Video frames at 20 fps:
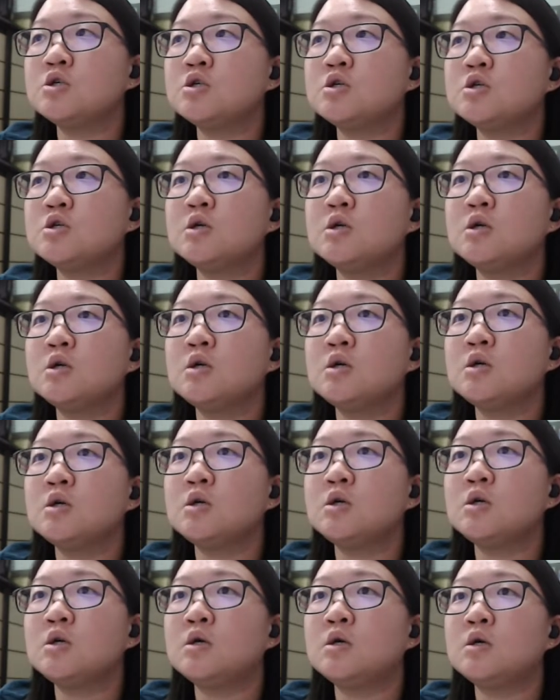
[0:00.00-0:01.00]
And
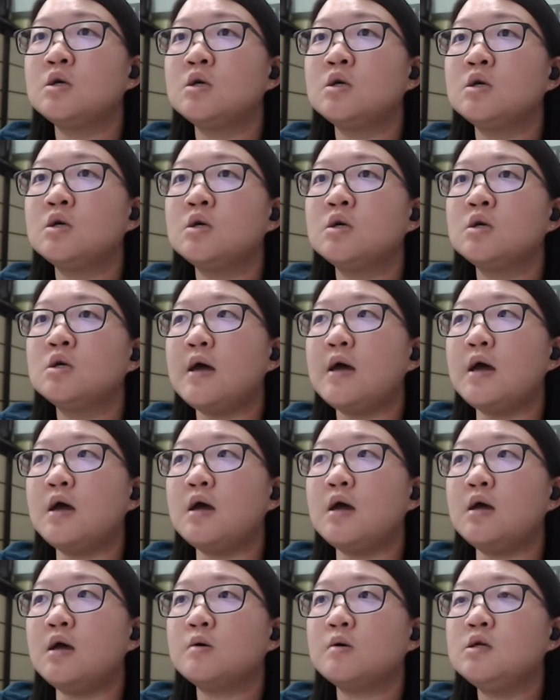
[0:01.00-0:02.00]
option D,
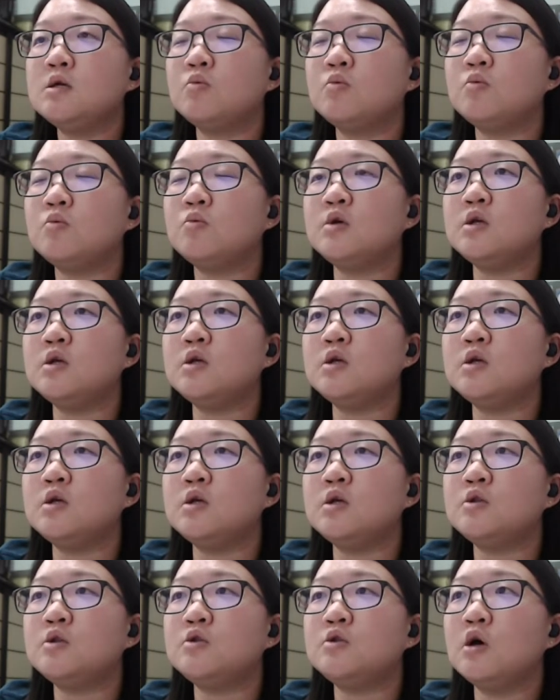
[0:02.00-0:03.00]
we do not use
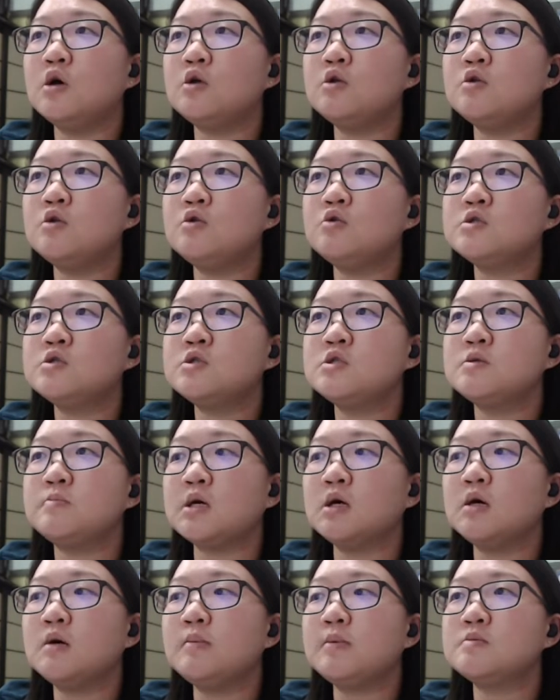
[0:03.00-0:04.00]
beaker because
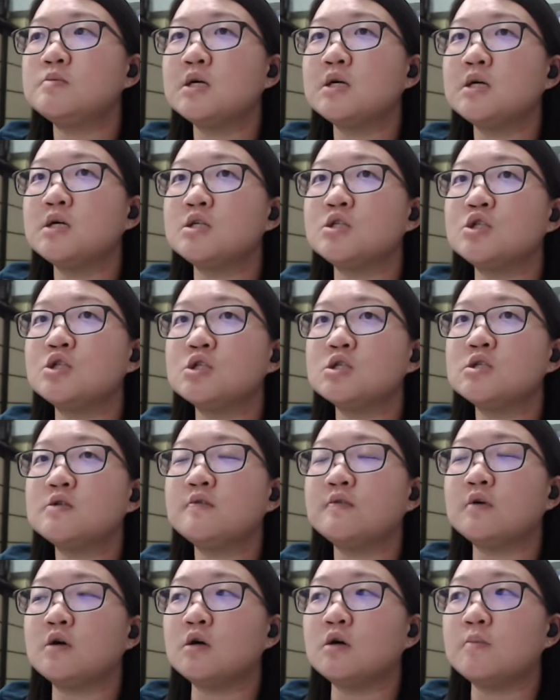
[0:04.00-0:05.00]
beaker is just for
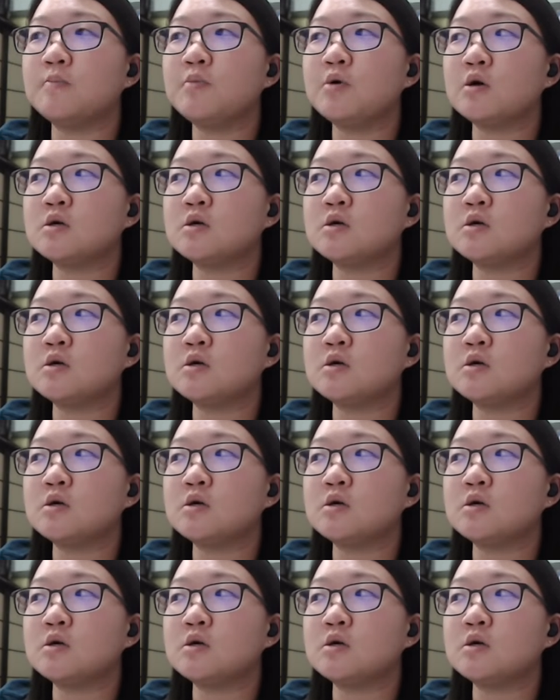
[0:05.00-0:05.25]
approximate